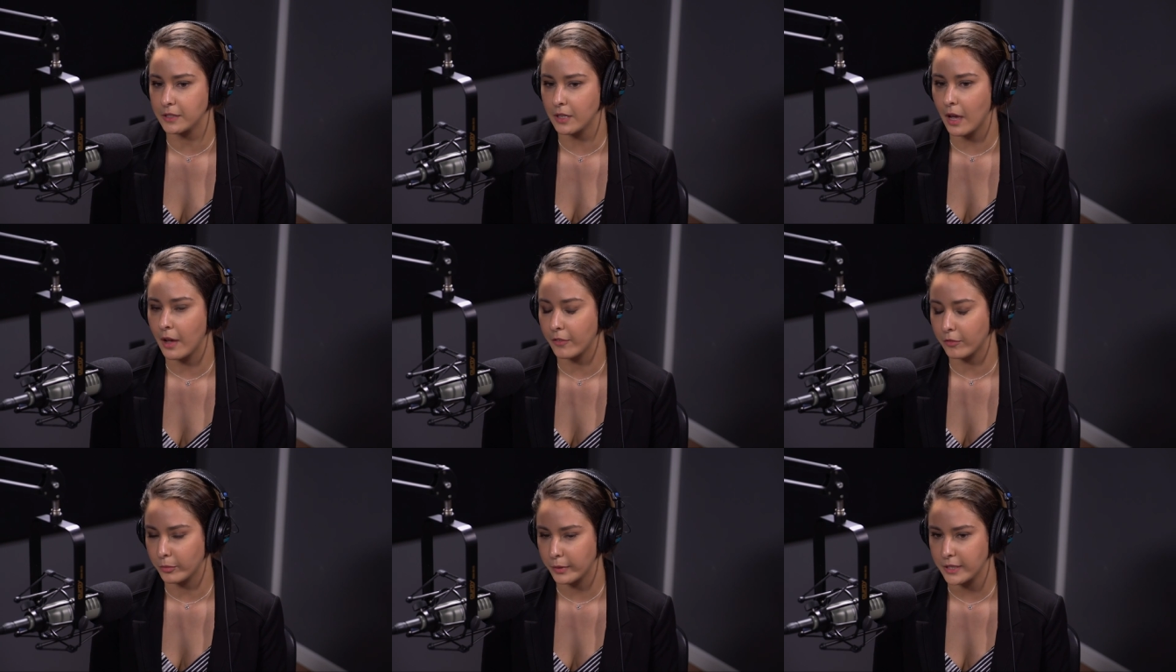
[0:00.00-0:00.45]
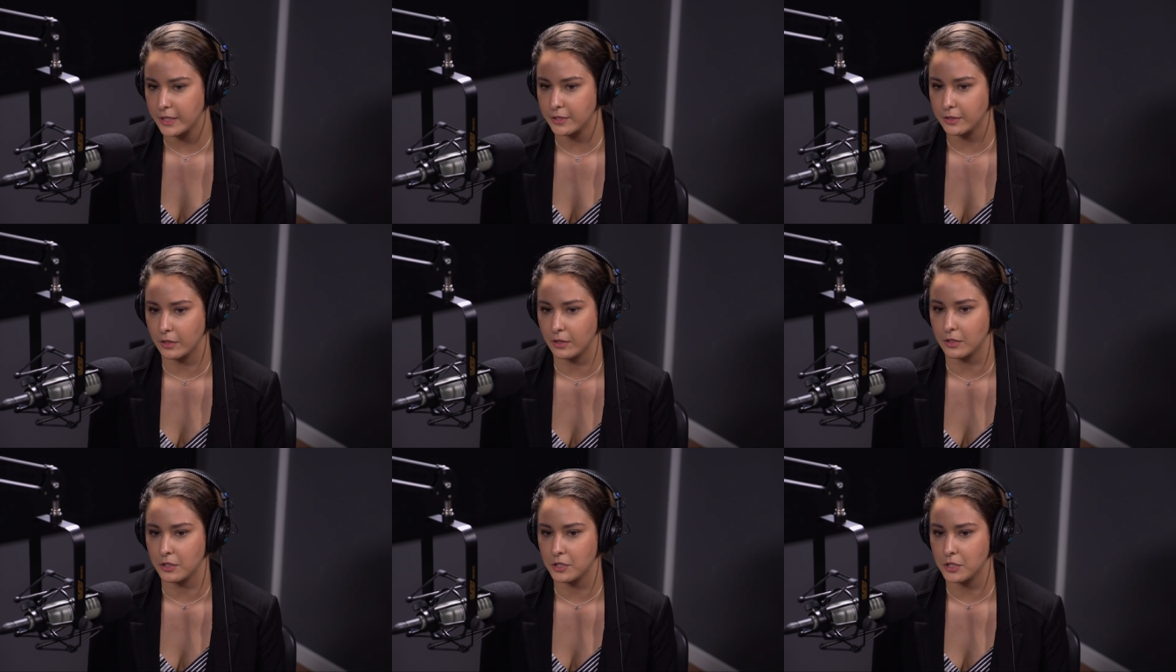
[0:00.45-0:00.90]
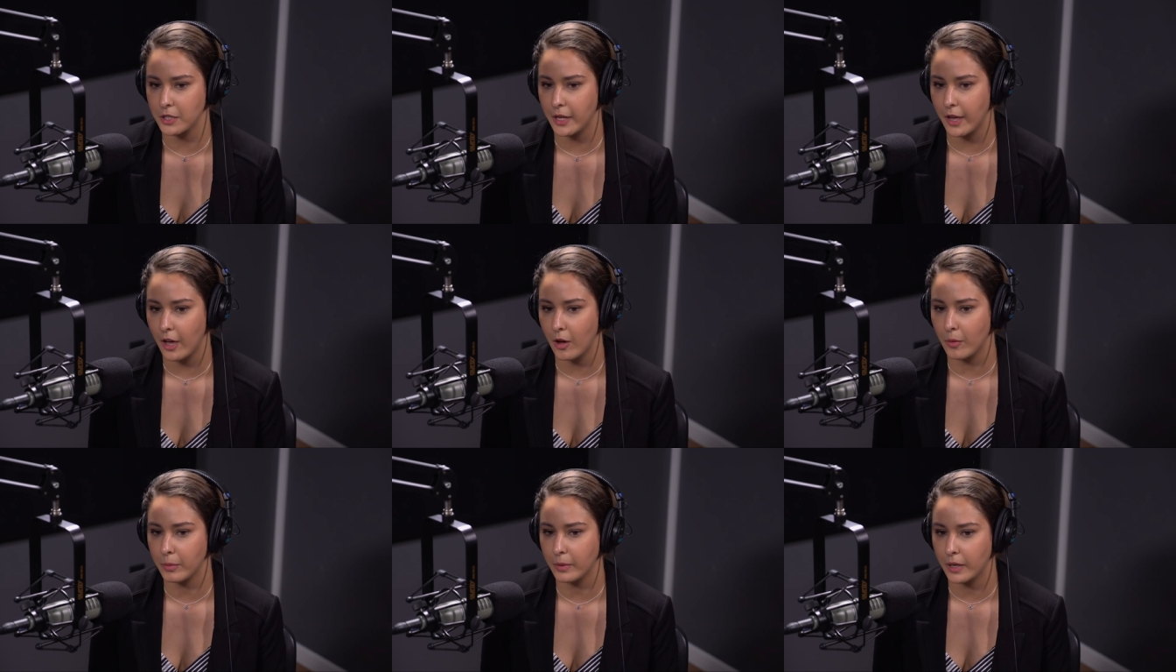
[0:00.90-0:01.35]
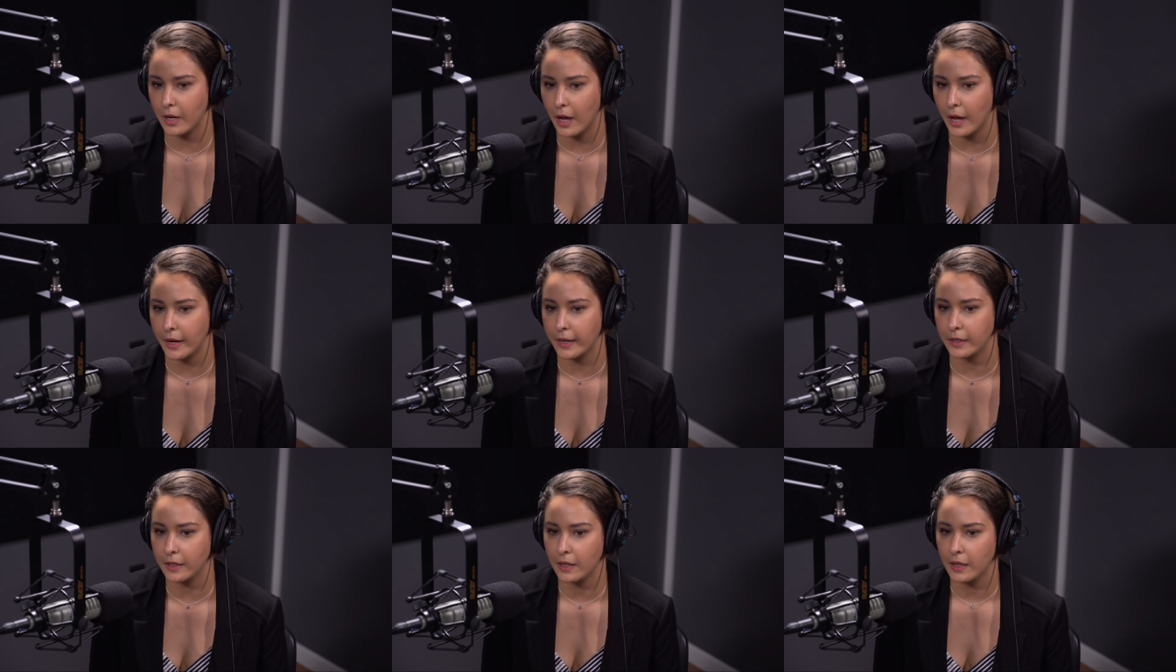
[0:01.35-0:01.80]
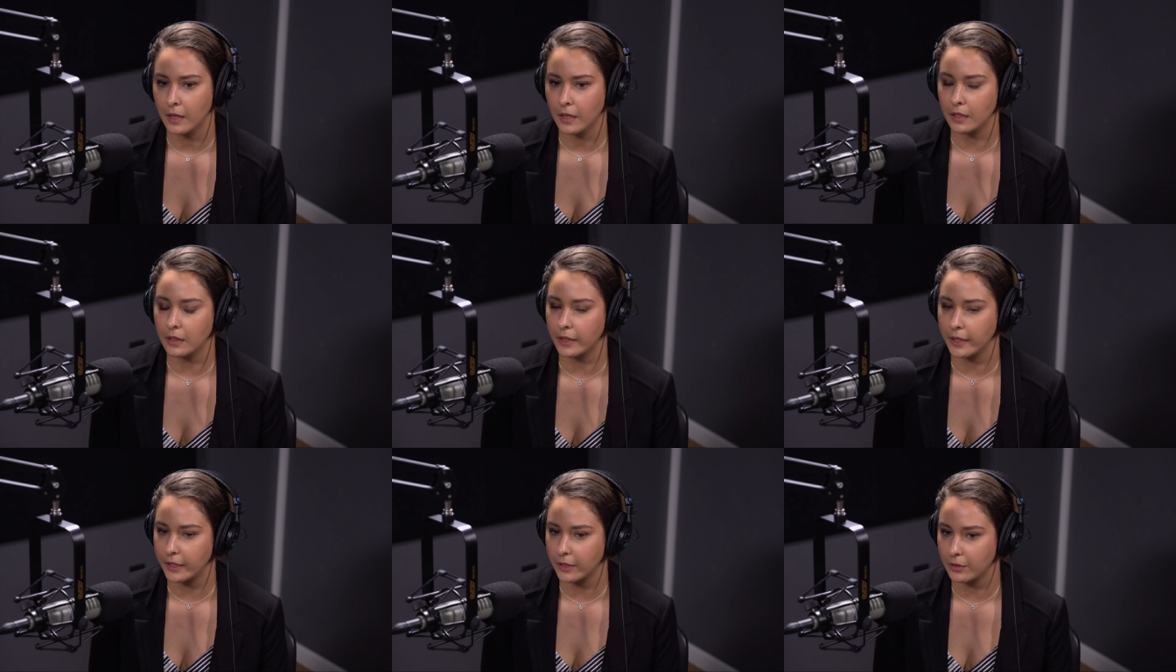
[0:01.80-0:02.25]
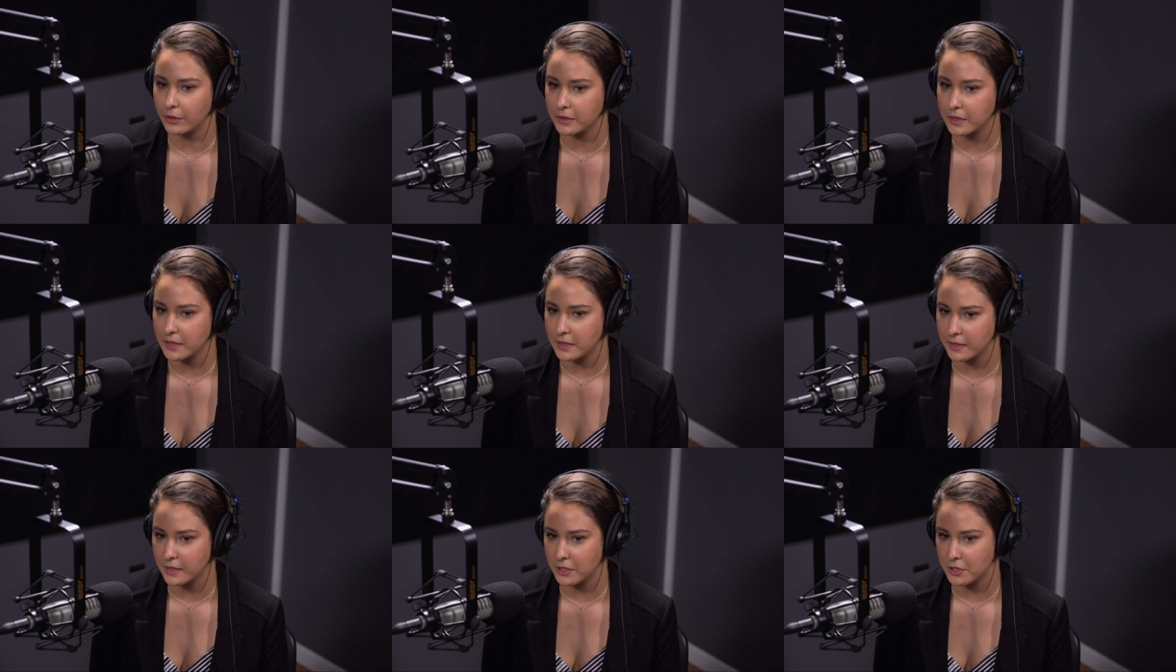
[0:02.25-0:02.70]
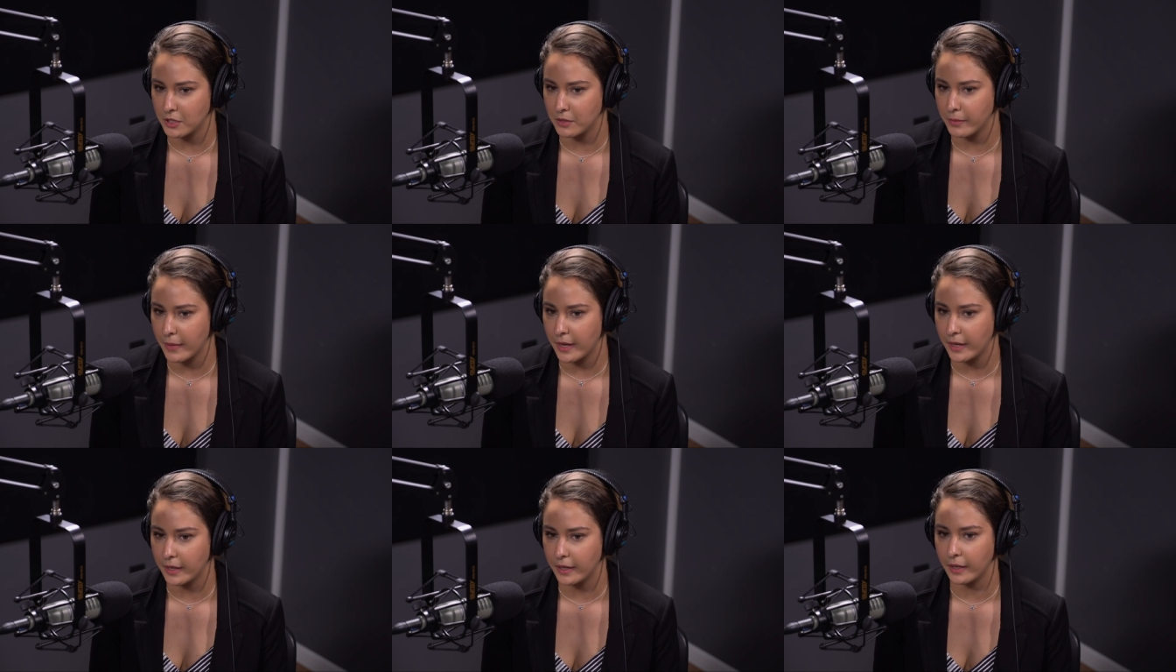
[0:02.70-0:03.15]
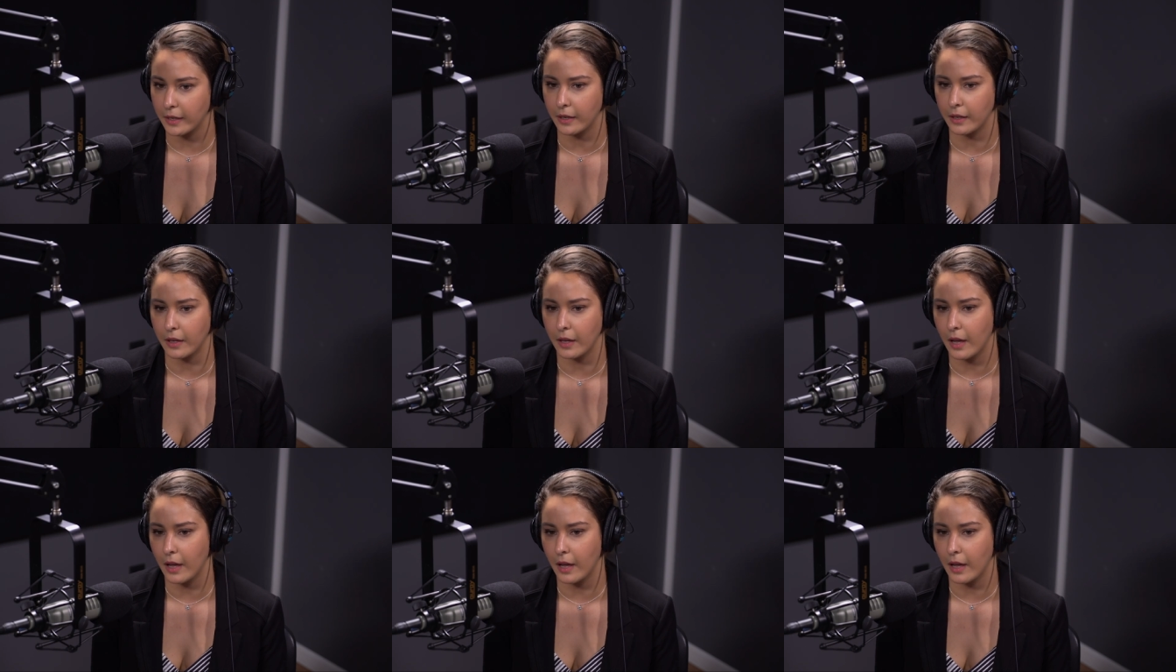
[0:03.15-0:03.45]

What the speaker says: of research to help guide clinical decision making,